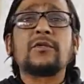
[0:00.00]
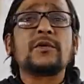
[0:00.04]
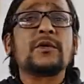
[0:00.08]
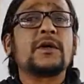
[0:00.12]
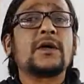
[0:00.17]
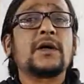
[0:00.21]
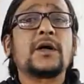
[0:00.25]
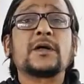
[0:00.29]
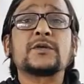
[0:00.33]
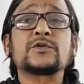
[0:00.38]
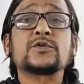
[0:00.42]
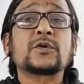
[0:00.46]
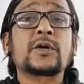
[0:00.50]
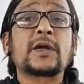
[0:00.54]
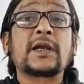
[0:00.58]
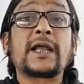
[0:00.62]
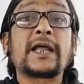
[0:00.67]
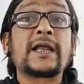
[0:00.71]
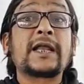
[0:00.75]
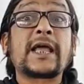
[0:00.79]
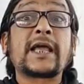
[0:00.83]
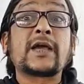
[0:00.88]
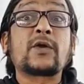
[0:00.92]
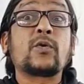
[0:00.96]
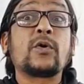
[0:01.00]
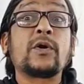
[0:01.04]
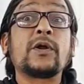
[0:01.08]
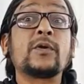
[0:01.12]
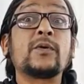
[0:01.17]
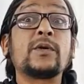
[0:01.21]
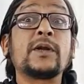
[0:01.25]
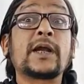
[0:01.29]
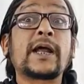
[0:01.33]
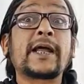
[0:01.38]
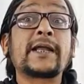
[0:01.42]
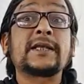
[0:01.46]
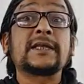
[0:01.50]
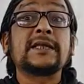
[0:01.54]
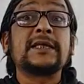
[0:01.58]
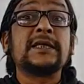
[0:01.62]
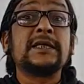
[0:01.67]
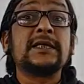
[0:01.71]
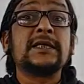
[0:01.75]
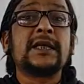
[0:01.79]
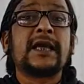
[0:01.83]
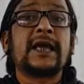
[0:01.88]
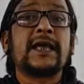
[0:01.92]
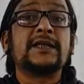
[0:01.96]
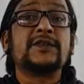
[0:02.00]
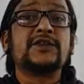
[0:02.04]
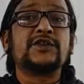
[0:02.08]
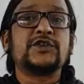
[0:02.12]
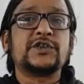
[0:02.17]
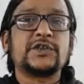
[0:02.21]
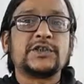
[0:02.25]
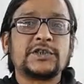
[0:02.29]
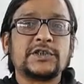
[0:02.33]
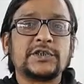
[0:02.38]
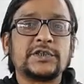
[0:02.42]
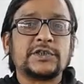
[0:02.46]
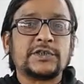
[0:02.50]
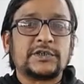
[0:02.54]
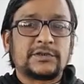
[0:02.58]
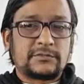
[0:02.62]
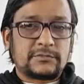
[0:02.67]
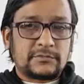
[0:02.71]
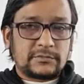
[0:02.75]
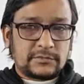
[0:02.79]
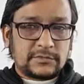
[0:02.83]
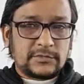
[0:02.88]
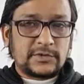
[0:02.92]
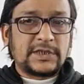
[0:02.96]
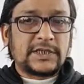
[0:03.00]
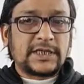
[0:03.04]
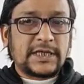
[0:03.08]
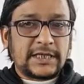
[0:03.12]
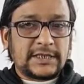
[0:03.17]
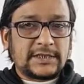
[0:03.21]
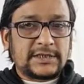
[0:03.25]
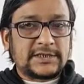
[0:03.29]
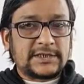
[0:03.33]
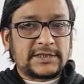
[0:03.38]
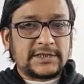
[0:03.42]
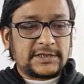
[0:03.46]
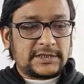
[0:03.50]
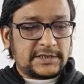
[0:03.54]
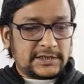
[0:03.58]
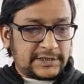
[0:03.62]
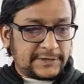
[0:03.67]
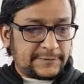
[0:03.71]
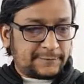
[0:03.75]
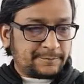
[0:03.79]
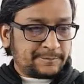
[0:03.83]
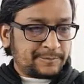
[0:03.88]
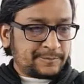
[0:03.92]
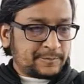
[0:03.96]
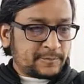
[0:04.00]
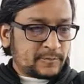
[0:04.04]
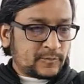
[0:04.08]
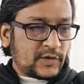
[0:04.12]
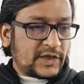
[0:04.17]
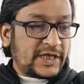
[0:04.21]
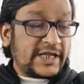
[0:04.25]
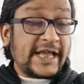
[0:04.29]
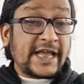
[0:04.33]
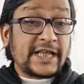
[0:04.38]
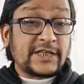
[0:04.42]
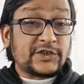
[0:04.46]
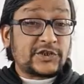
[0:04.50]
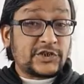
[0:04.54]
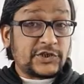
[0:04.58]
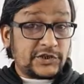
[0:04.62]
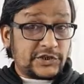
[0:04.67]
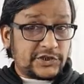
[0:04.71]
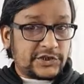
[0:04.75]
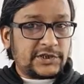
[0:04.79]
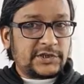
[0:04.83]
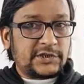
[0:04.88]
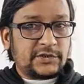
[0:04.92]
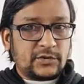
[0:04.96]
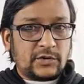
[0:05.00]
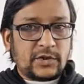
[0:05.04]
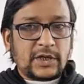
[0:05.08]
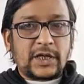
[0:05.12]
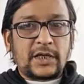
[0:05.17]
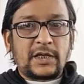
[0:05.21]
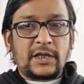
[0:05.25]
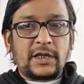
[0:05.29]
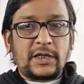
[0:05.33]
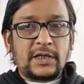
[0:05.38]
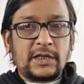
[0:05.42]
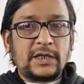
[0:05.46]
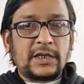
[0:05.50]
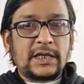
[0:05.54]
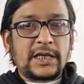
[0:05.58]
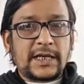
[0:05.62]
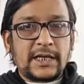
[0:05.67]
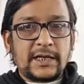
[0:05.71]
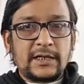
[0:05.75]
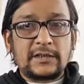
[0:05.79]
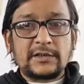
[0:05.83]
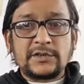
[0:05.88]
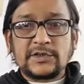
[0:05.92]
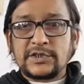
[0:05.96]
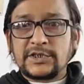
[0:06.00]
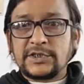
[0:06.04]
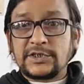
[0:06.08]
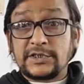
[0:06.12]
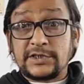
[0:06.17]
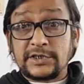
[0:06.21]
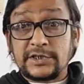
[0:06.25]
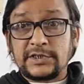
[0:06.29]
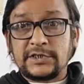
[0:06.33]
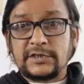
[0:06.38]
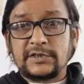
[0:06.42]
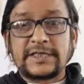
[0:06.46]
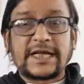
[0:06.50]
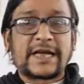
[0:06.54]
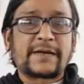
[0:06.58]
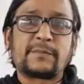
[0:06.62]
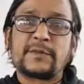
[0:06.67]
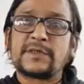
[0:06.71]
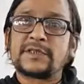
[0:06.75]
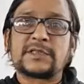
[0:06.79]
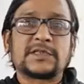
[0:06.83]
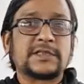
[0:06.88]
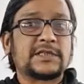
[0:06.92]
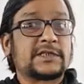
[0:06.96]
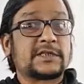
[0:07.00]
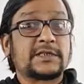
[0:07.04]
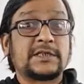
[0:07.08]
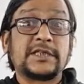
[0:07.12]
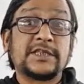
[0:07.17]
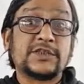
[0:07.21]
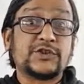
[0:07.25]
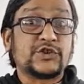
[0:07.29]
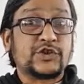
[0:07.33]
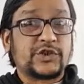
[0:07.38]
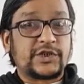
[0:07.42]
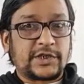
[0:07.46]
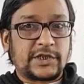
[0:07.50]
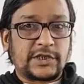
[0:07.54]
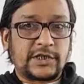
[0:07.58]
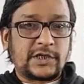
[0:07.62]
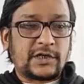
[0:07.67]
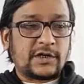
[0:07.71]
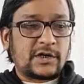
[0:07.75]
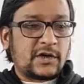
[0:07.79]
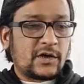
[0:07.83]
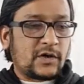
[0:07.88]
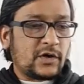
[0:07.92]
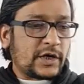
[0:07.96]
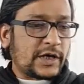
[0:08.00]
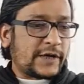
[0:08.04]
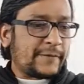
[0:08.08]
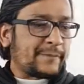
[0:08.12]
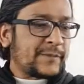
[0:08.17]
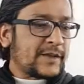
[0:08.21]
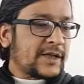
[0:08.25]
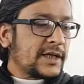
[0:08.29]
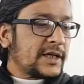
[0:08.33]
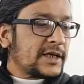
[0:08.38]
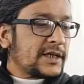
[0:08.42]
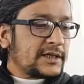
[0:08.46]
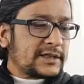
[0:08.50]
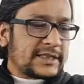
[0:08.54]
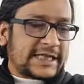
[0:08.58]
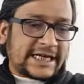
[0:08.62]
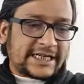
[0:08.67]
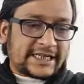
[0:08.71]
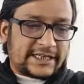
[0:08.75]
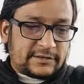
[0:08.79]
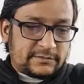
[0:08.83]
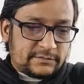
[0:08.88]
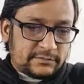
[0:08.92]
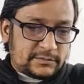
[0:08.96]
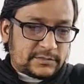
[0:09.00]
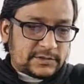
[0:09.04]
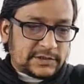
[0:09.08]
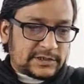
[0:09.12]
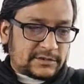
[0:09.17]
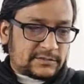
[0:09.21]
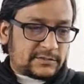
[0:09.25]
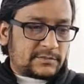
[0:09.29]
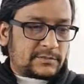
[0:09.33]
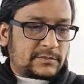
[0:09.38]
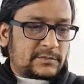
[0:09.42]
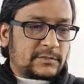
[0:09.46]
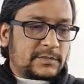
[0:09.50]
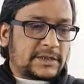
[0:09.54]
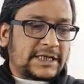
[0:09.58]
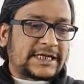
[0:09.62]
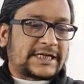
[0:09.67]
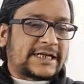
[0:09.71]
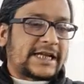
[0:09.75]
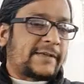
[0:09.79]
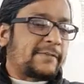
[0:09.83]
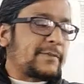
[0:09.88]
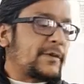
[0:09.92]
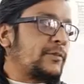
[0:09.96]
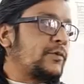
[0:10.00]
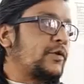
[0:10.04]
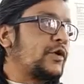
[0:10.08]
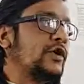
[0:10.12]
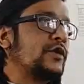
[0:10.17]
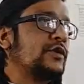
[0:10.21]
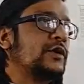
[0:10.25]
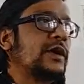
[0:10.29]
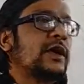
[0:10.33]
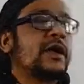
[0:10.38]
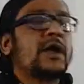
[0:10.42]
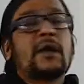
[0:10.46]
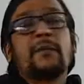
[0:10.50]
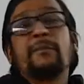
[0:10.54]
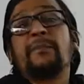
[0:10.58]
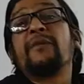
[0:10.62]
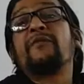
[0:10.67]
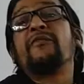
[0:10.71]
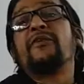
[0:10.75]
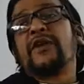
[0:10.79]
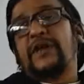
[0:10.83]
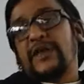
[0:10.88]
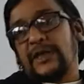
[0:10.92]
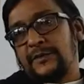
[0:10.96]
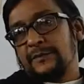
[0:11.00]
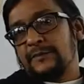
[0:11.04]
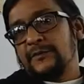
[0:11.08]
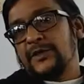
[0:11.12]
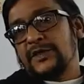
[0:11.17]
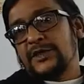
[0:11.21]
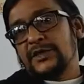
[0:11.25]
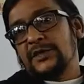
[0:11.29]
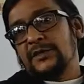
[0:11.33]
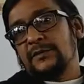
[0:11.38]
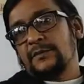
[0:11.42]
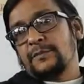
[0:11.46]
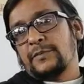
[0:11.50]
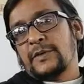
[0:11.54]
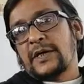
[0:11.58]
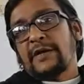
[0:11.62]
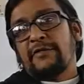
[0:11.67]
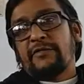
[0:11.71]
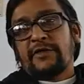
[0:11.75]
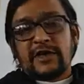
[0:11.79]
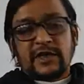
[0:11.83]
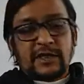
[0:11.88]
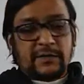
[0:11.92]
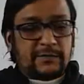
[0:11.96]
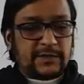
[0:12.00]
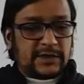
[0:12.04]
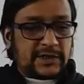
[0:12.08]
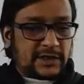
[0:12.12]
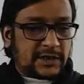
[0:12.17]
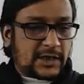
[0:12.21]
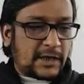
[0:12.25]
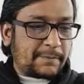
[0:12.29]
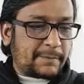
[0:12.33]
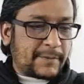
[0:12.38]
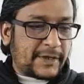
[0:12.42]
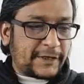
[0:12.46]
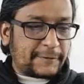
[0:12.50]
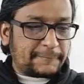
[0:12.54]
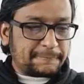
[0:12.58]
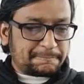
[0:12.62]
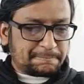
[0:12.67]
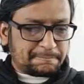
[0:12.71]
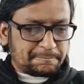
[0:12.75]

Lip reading: Also like when we write ENGE, ENGE. ENGG, okay, ENGG. That means it is an engineering. Okay, that type of when the PVT is a private limited company,